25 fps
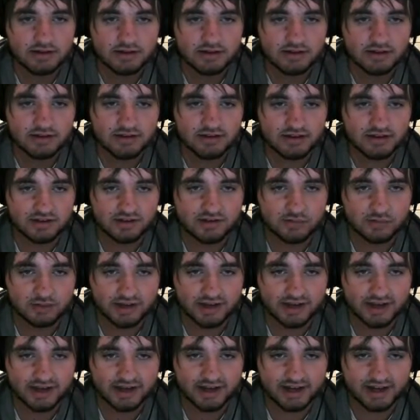since we
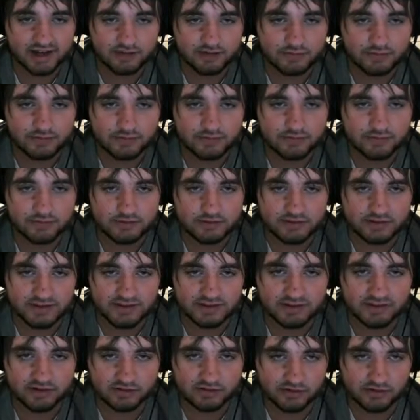have the
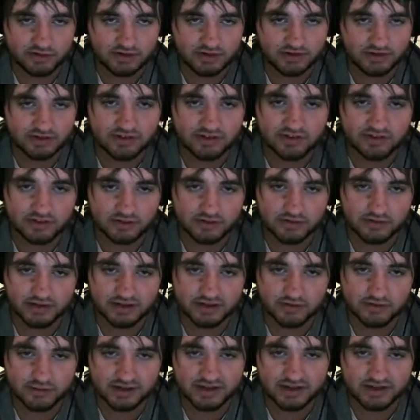silver gauntlets
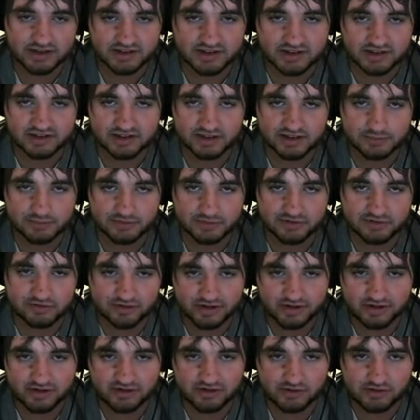already, we can skip
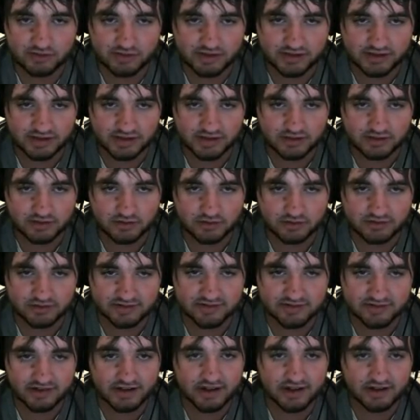straight to the adult
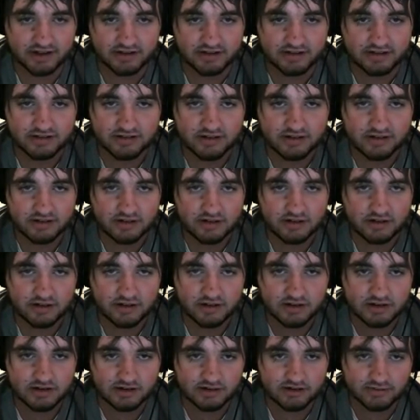side
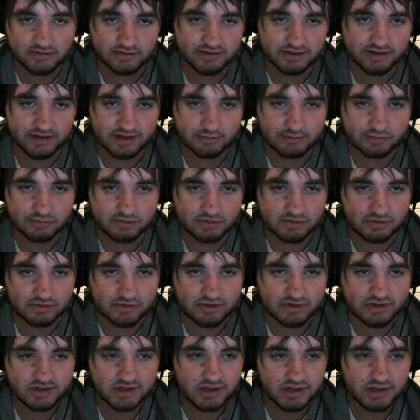of the temple,